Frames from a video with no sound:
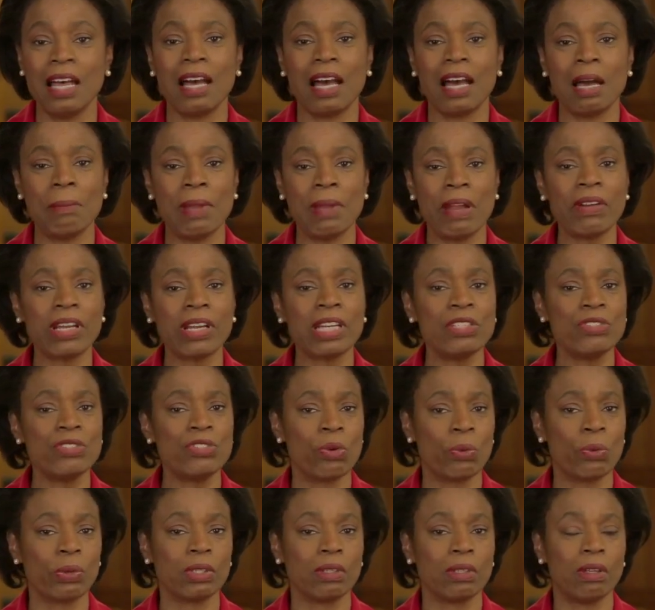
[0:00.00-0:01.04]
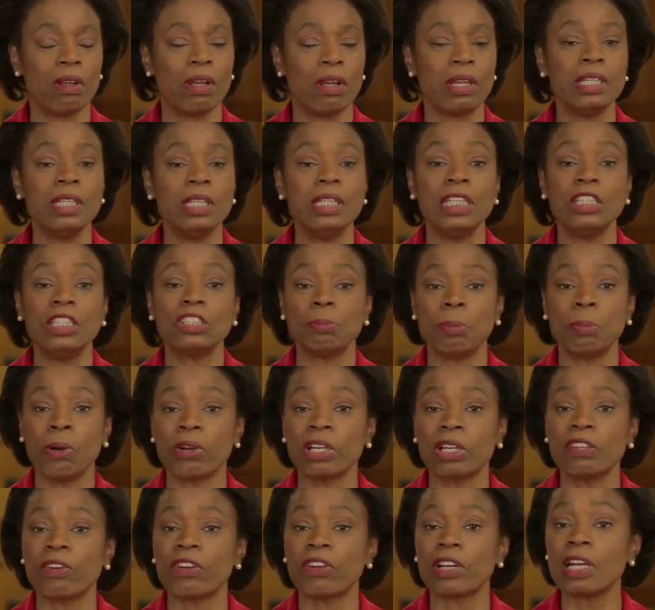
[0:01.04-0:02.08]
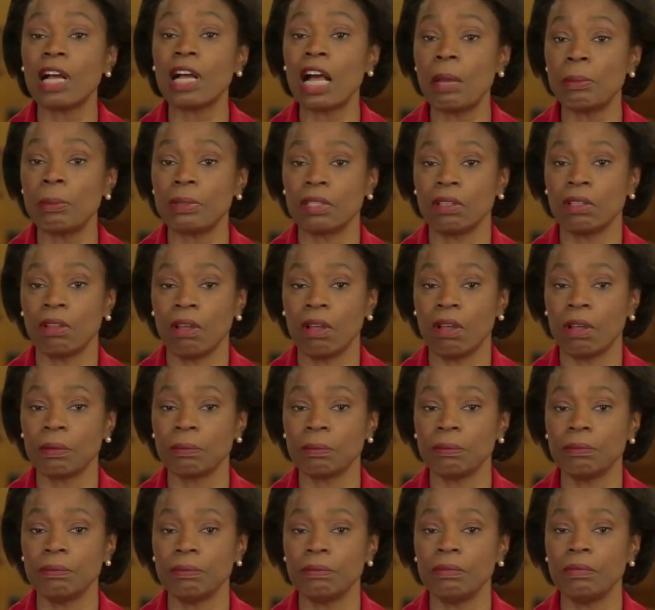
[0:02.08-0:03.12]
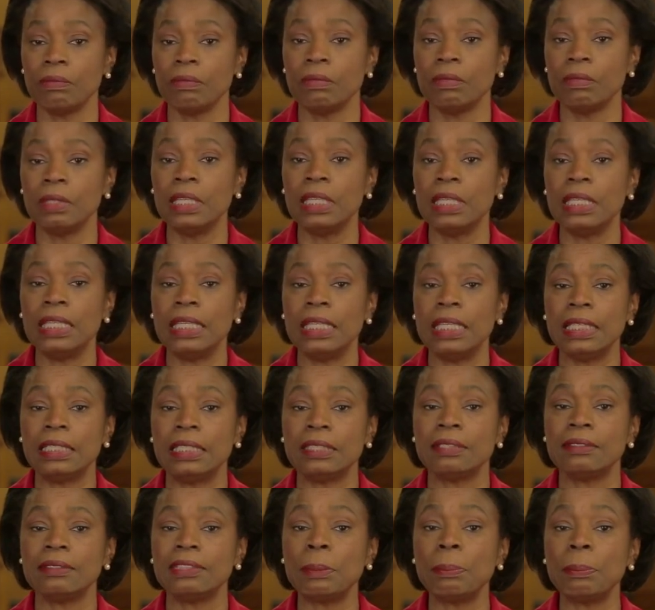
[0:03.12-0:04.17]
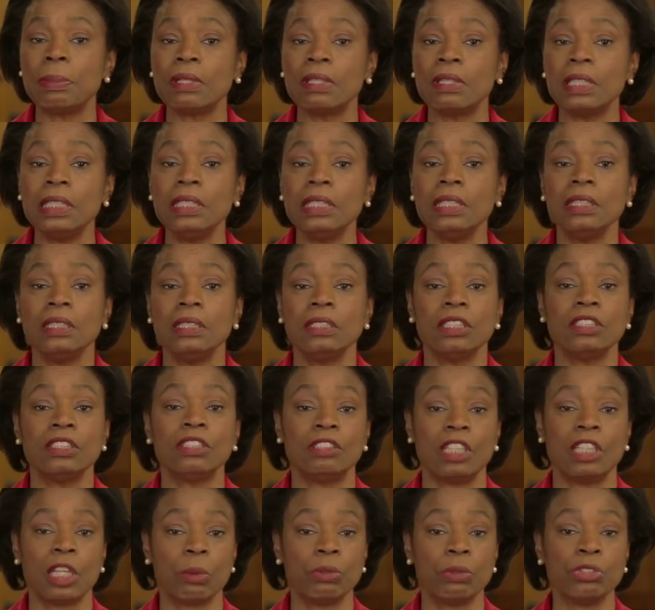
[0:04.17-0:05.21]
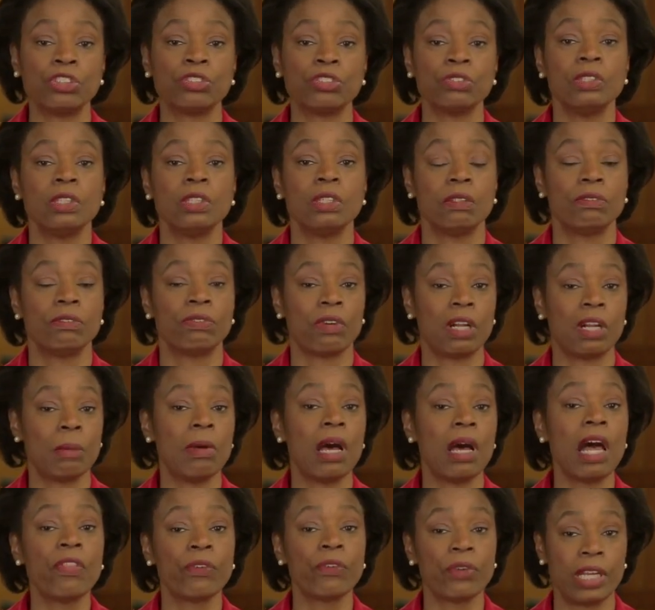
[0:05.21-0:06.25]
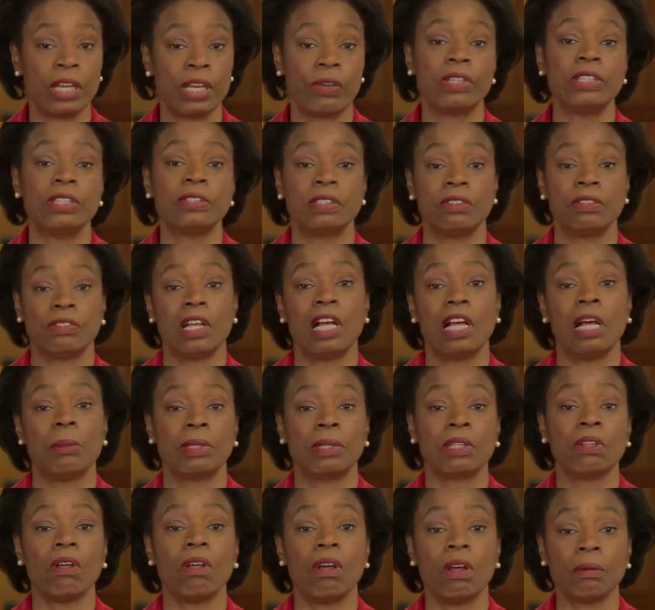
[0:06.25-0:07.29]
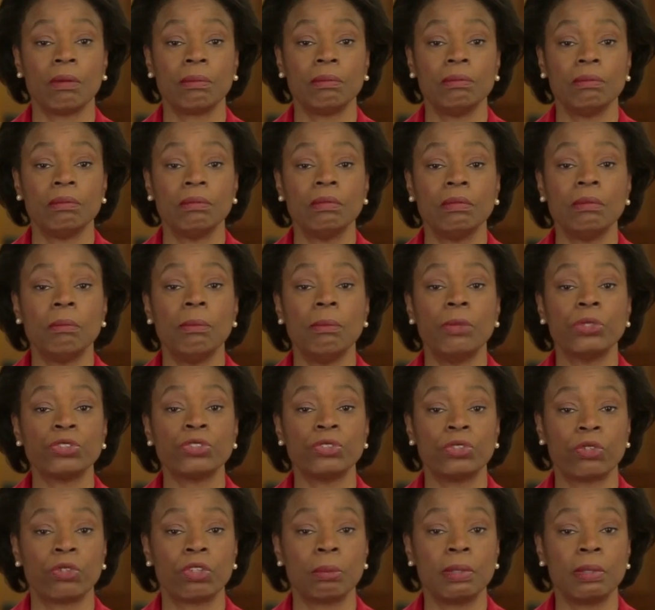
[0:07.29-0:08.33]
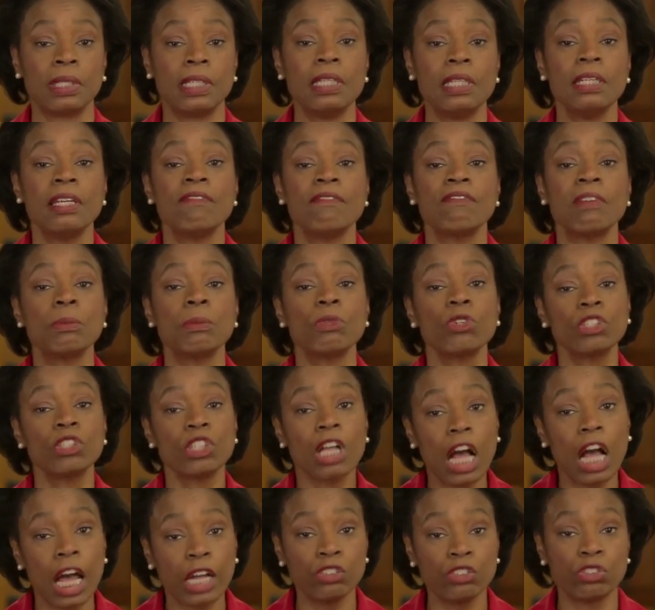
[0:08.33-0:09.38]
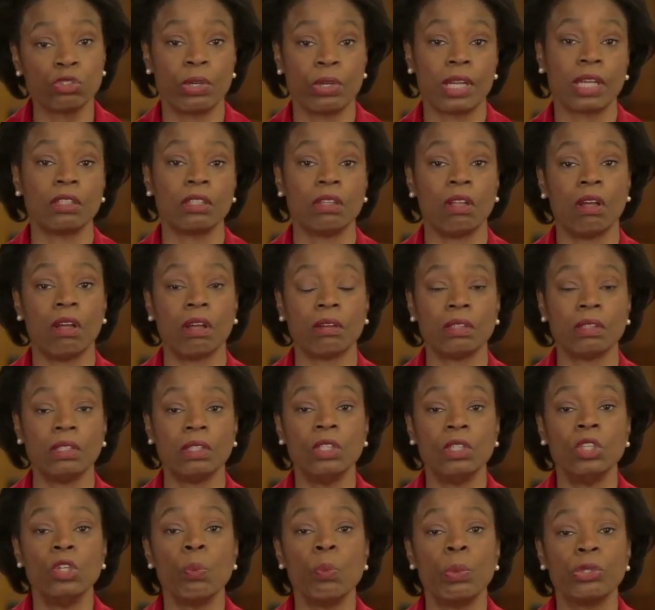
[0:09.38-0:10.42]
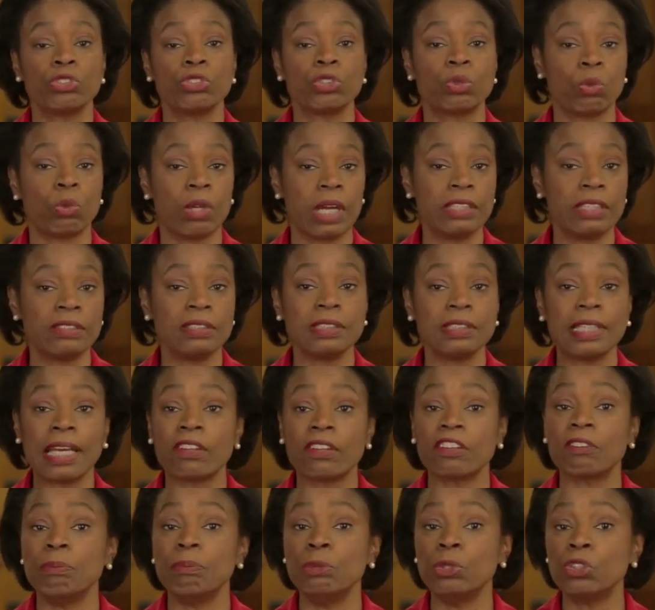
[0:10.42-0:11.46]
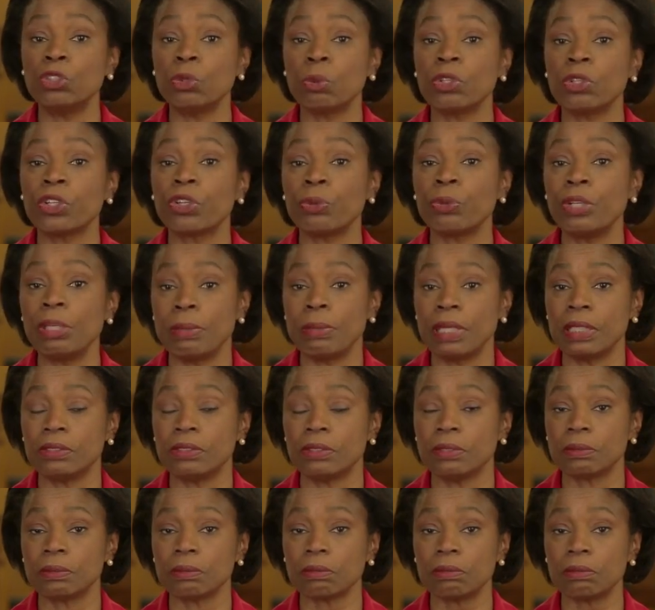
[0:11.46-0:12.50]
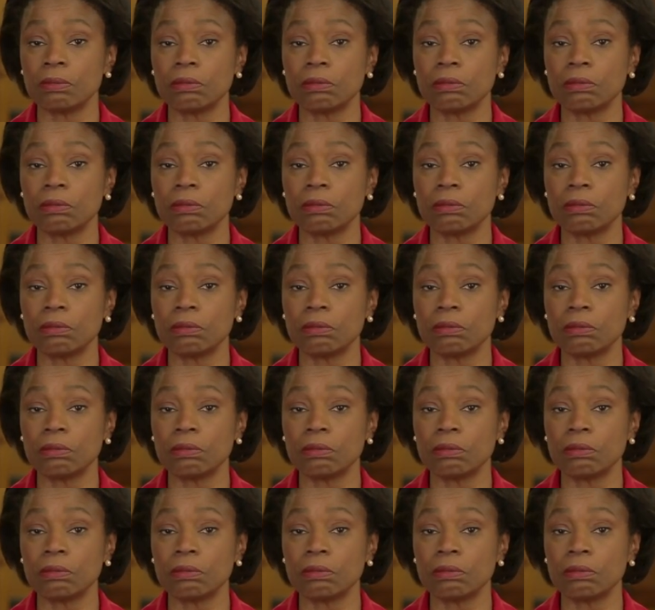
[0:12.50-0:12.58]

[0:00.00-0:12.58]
American tort law is part of our common law. It is typically distinguished from other areas of common law, most notably from contract law, which arises out of mutual agreements,